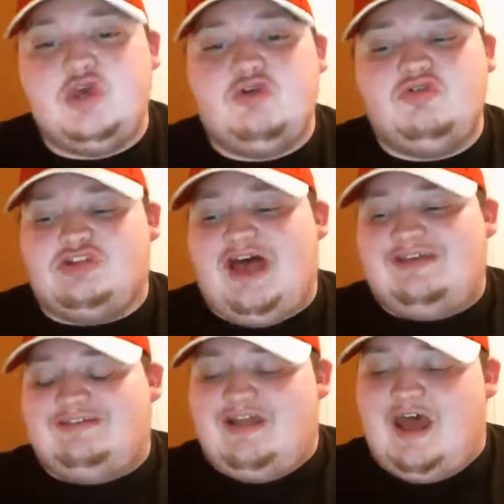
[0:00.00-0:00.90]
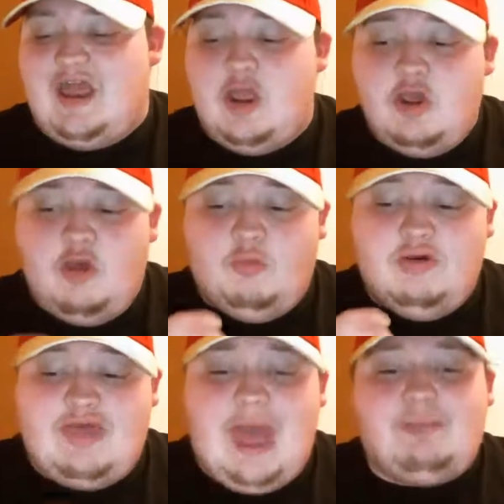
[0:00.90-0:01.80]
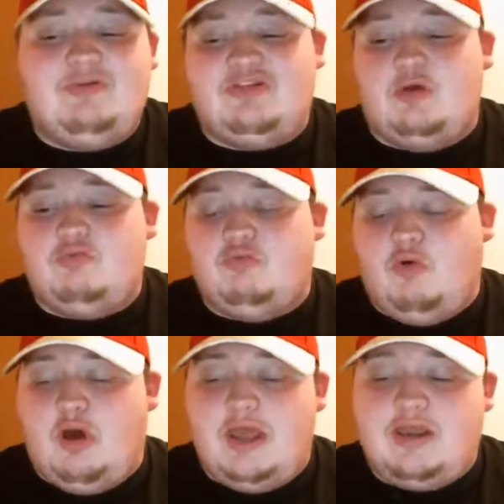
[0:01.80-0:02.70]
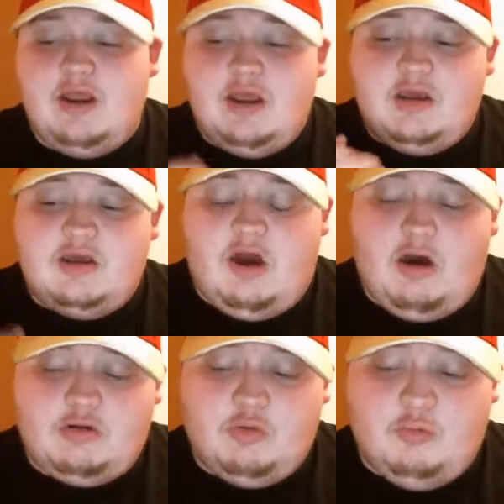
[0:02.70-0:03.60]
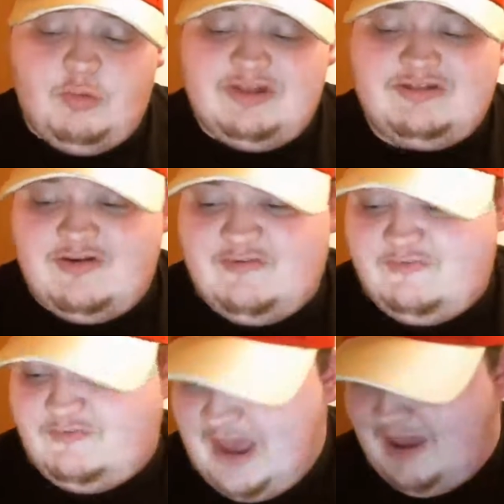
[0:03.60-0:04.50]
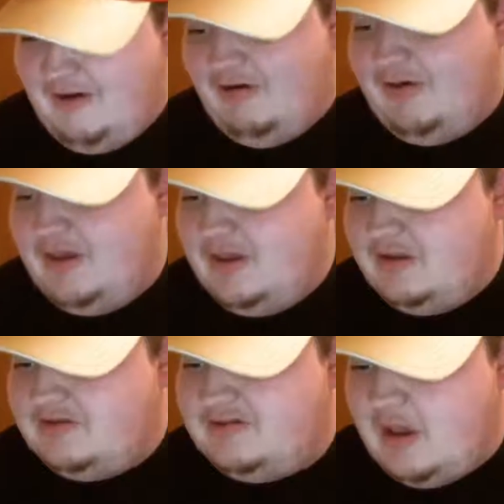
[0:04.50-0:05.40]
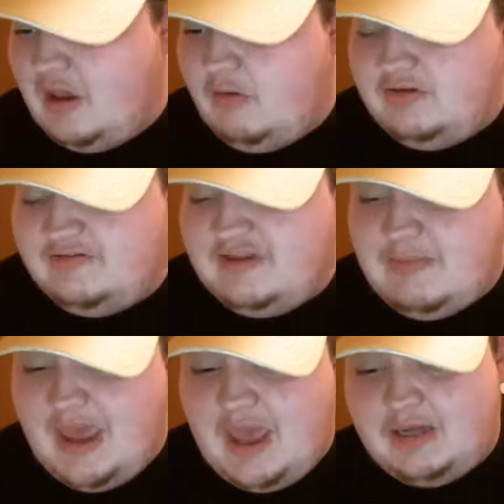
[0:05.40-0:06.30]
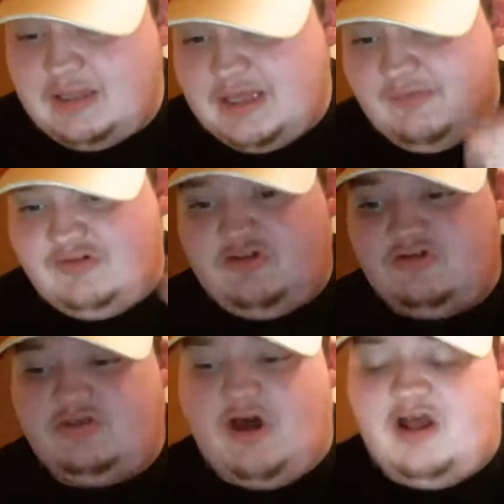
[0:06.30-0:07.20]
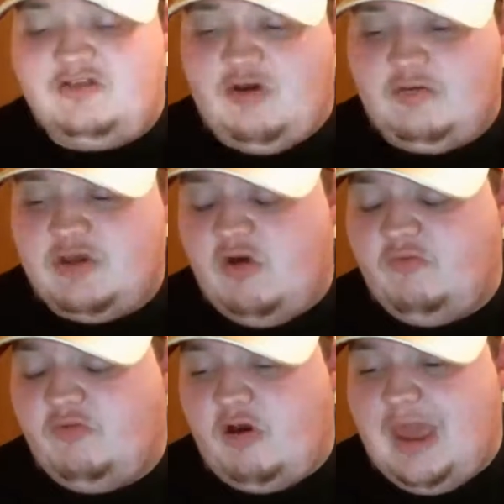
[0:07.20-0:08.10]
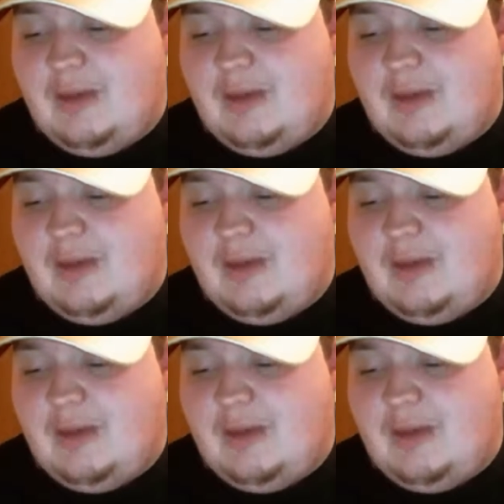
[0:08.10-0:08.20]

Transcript: huge last night with episode 1 called Winterfell. So, Z-Man, give us your thoughts on the overall